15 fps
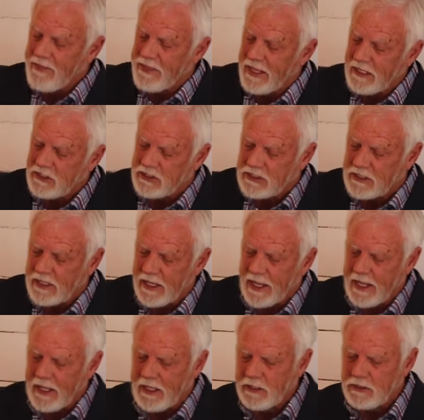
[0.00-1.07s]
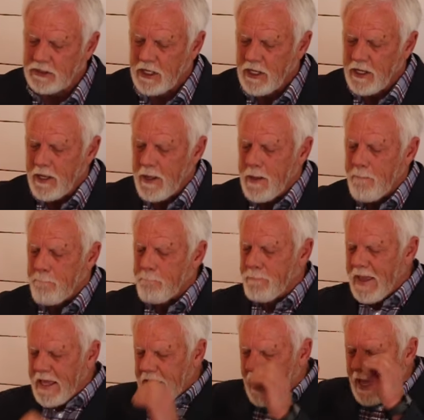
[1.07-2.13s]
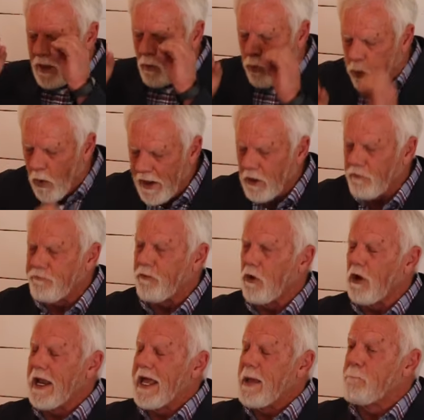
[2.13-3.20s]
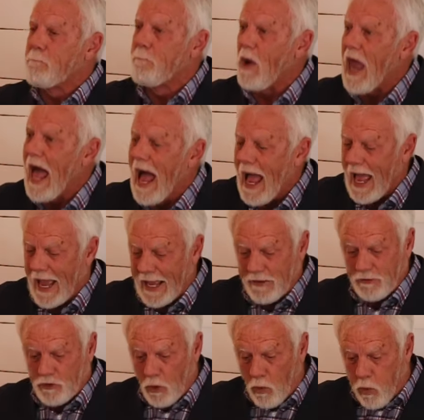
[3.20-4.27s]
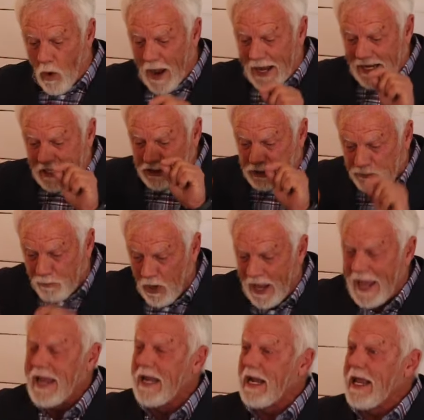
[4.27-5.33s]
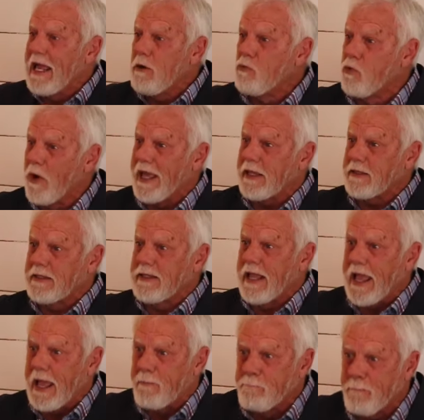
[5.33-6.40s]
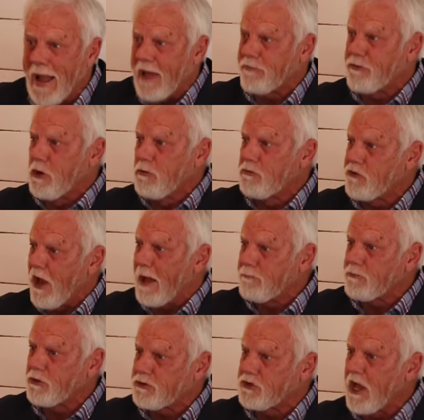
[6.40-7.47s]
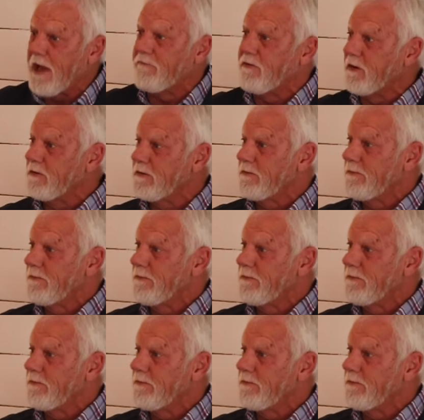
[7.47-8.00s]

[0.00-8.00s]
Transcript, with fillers: these things being willfully blind to what is plainly written in Matthew chapter 7.